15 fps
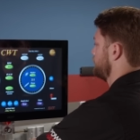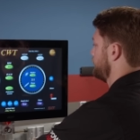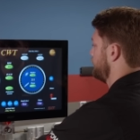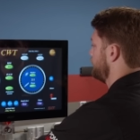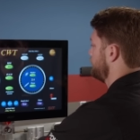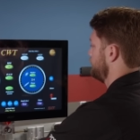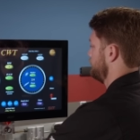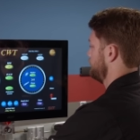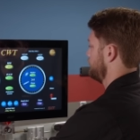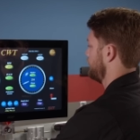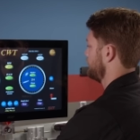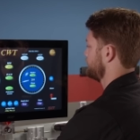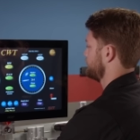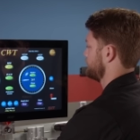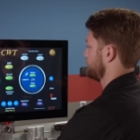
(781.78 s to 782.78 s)
Okay,
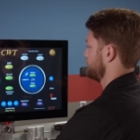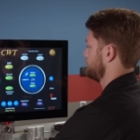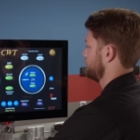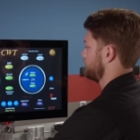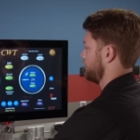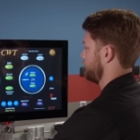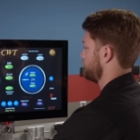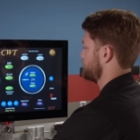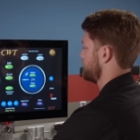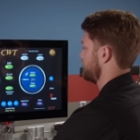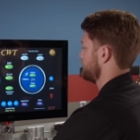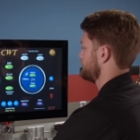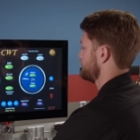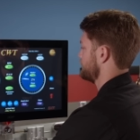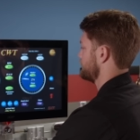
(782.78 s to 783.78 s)
that's, like we
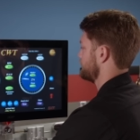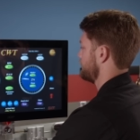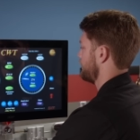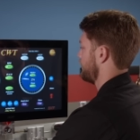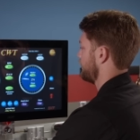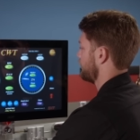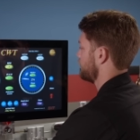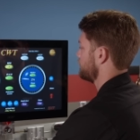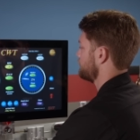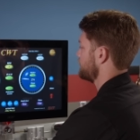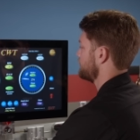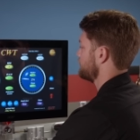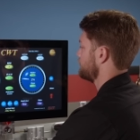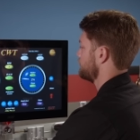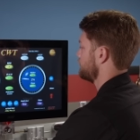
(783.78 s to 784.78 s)
said, this is not going to
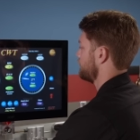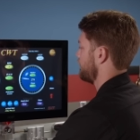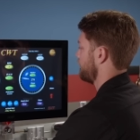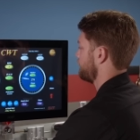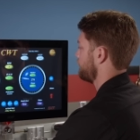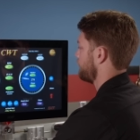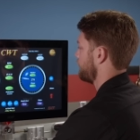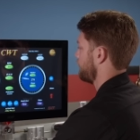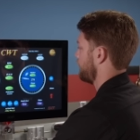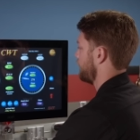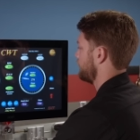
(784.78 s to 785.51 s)
be that far